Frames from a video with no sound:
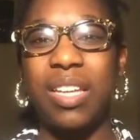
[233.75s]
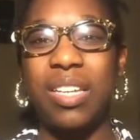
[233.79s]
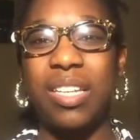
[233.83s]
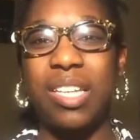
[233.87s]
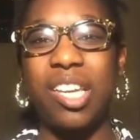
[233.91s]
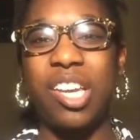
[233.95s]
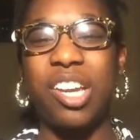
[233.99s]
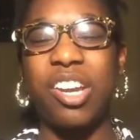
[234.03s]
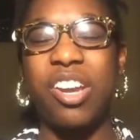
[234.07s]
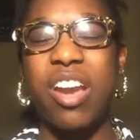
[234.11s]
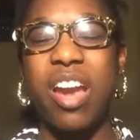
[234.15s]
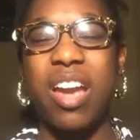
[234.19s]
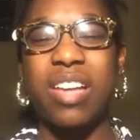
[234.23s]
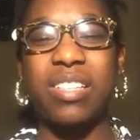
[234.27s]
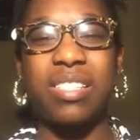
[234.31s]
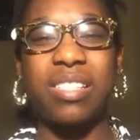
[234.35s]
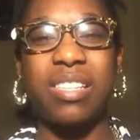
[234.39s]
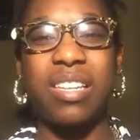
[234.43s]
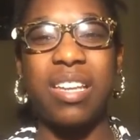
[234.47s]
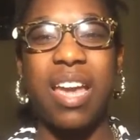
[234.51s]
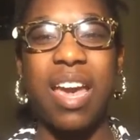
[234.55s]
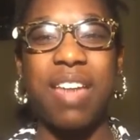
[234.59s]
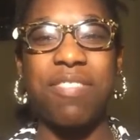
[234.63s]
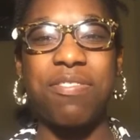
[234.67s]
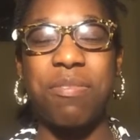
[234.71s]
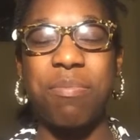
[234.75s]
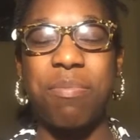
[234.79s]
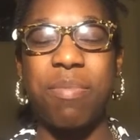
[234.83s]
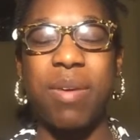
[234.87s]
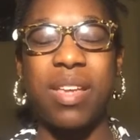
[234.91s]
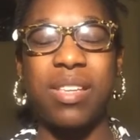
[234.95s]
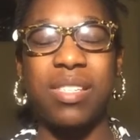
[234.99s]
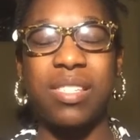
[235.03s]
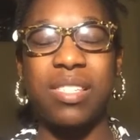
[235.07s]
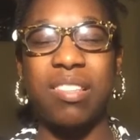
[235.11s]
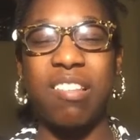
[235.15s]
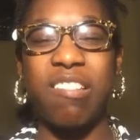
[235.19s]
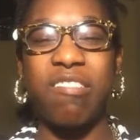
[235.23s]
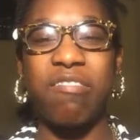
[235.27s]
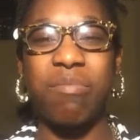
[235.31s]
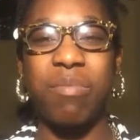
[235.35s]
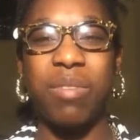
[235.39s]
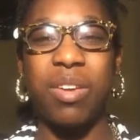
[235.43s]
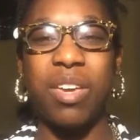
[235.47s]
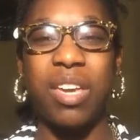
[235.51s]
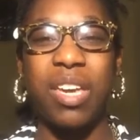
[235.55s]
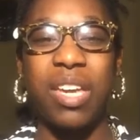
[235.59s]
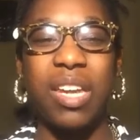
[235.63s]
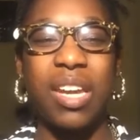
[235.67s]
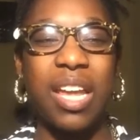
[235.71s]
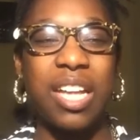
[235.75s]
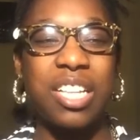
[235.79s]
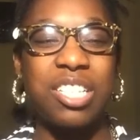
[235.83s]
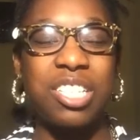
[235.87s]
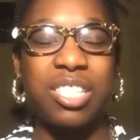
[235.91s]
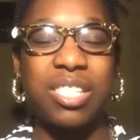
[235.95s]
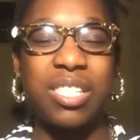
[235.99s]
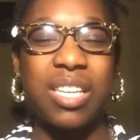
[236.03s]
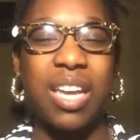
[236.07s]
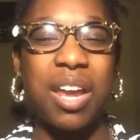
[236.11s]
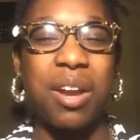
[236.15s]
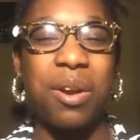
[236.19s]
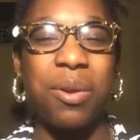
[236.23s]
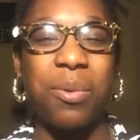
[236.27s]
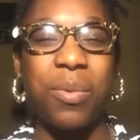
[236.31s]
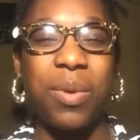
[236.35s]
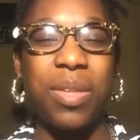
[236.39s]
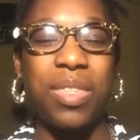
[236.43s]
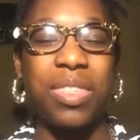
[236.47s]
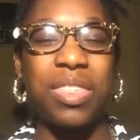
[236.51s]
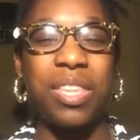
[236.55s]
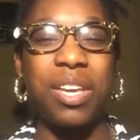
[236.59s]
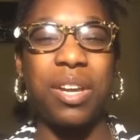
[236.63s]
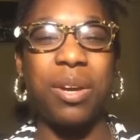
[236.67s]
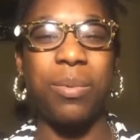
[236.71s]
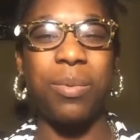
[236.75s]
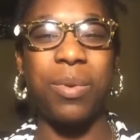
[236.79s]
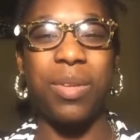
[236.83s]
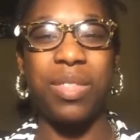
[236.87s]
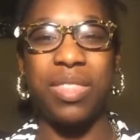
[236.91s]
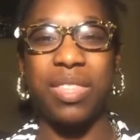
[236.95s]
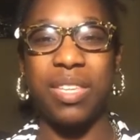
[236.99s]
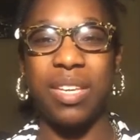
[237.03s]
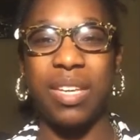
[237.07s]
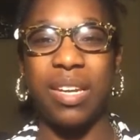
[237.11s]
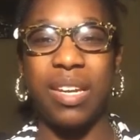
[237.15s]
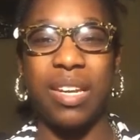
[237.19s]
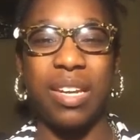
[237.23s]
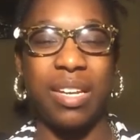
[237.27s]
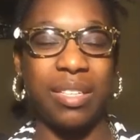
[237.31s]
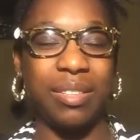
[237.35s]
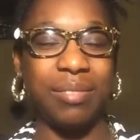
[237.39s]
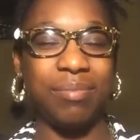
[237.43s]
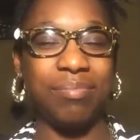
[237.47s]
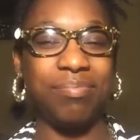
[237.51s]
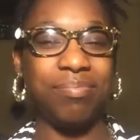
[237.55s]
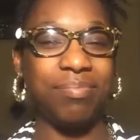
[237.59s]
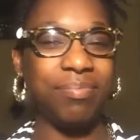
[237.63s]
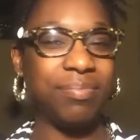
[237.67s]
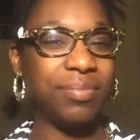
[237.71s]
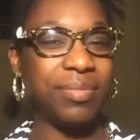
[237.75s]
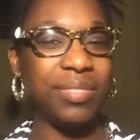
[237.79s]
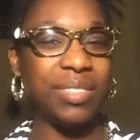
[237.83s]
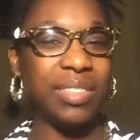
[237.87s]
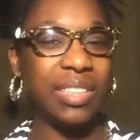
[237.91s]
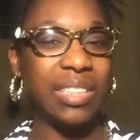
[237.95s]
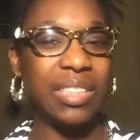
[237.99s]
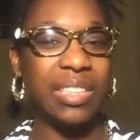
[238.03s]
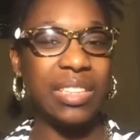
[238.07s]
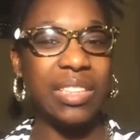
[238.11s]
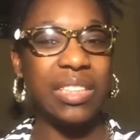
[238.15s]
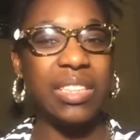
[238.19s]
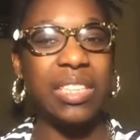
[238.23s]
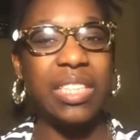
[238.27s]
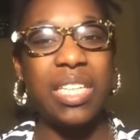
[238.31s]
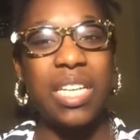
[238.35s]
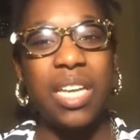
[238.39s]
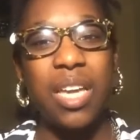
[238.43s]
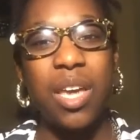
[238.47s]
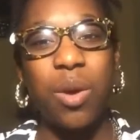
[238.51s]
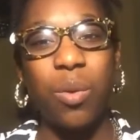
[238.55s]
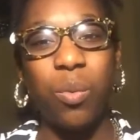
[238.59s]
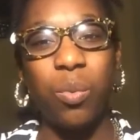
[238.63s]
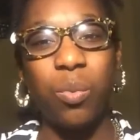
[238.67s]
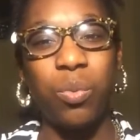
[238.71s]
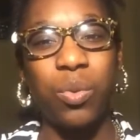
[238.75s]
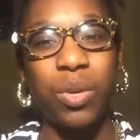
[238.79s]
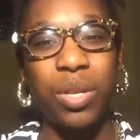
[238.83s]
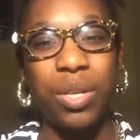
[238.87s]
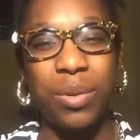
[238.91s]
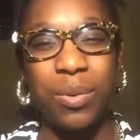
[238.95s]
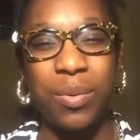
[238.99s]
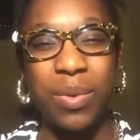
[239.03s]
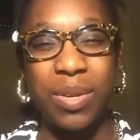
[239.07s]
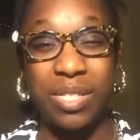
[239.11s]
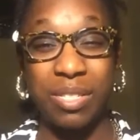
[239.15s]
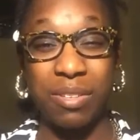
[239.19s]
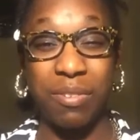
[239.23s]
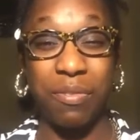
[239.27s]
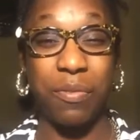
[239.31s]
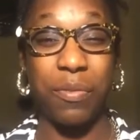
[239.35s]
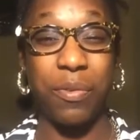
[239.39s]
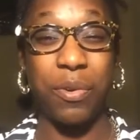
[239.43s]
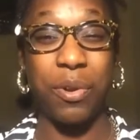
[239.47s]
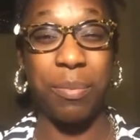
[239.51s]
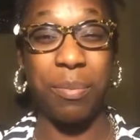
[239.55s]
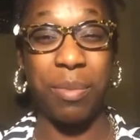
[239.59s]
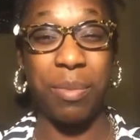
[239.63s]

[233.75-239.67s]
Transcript: Curiosity got the best of me, and I just kind of went there with it, and really wasn't for